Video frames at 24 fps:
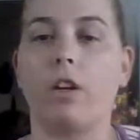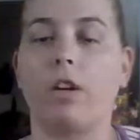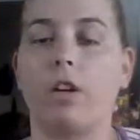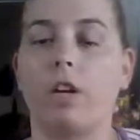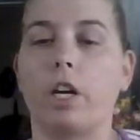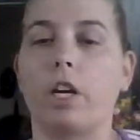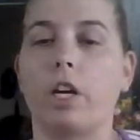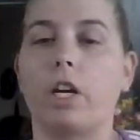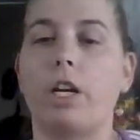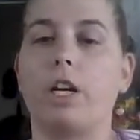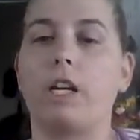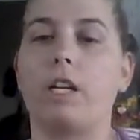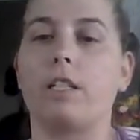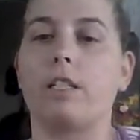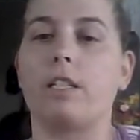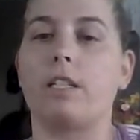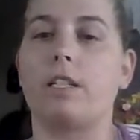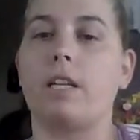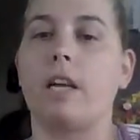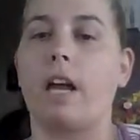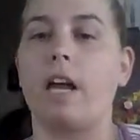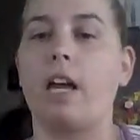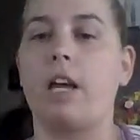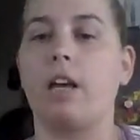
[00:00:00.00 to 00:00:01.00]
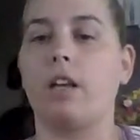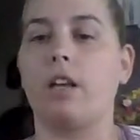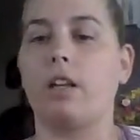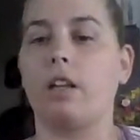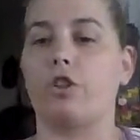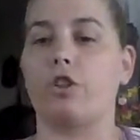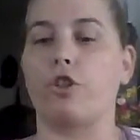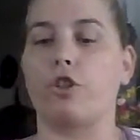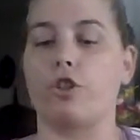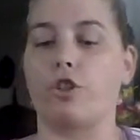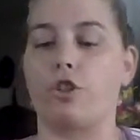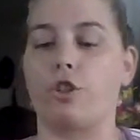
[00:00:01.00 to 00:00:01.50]
you're going to need to take
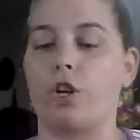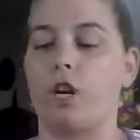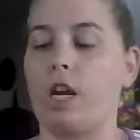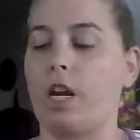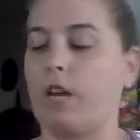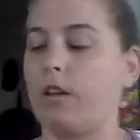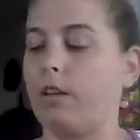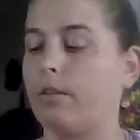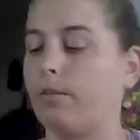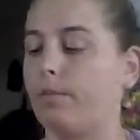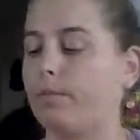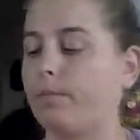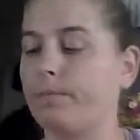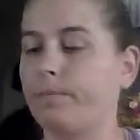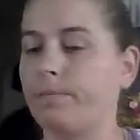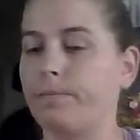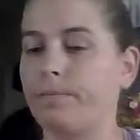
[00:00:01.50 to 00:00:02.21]
your string,